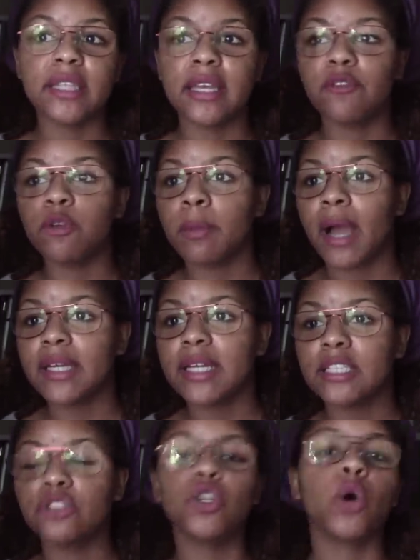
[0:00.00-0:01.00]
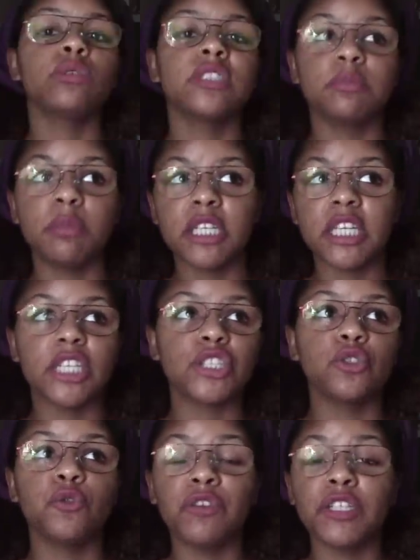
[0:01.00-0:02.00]
That everybody has known it's been an
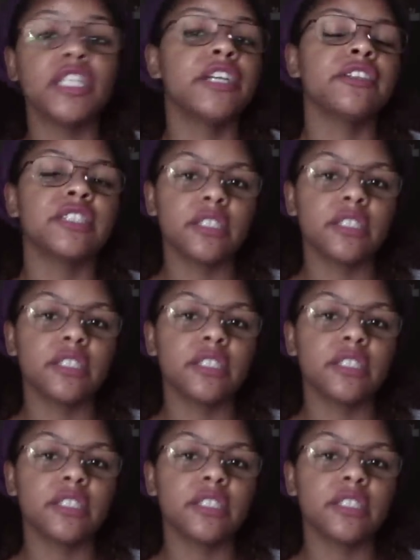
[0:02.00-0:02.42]
issue for years